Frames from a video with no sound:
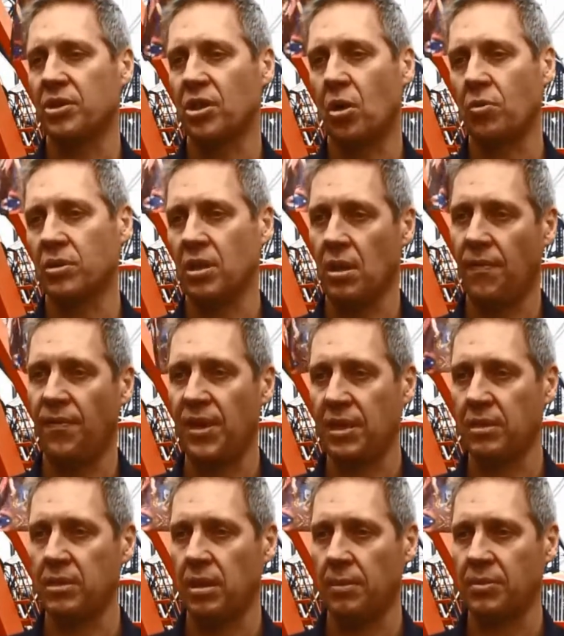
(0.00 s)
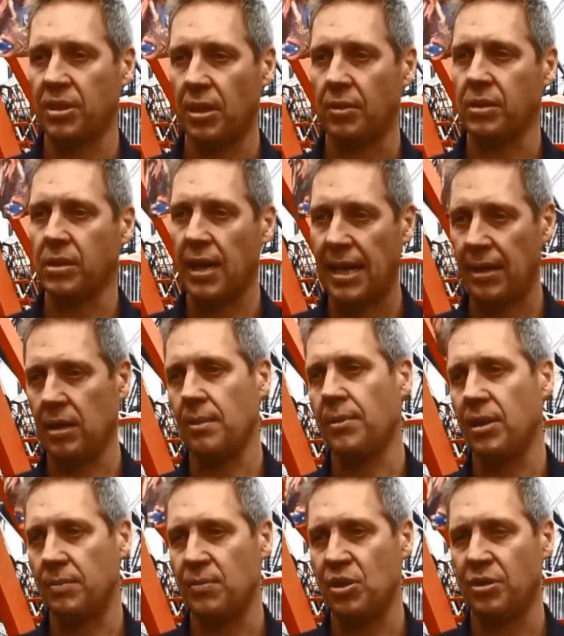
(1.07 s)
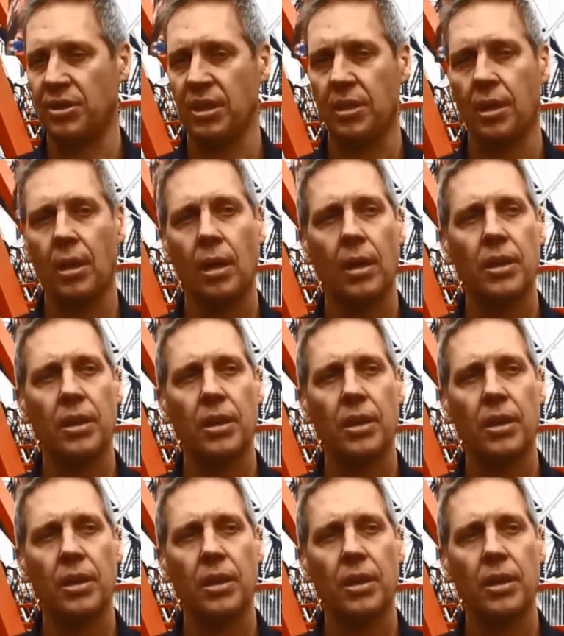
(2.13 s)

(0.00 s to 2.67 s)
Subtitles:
songs at your fingertips, so it's unlimited music.